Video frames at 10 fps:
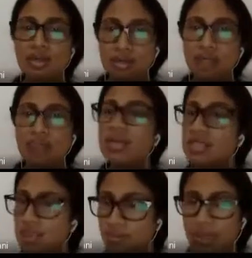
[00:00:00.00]
money
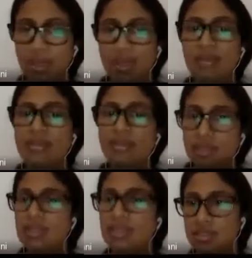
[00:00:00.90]
supply, right?
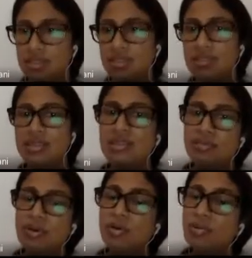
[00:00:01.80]
It is
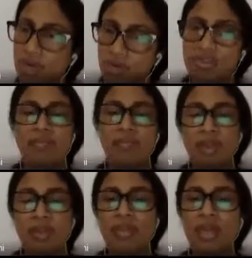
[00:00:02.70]
about the money
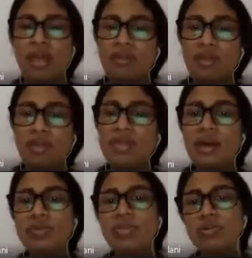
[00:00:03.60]
supply. When it
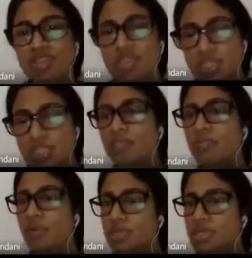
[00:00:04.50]
comes to the fiscal
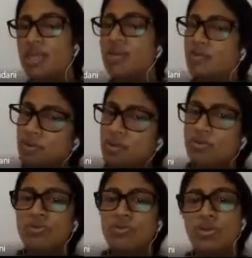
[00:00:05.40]
policy,
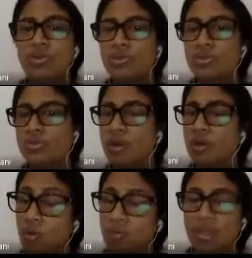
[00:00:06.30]
I
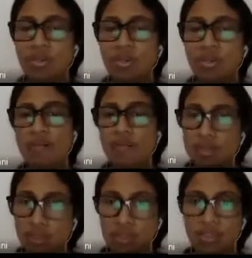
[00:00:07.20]
hope that you
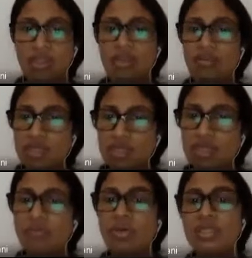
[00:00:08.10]
have heard that
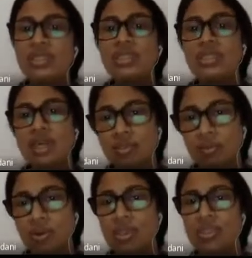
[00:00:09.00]
fiscal policies are
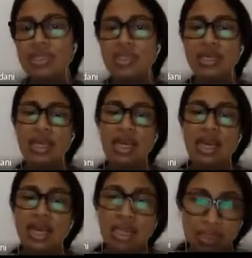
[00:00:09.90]
the policies
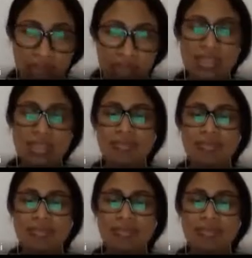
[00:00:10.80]
that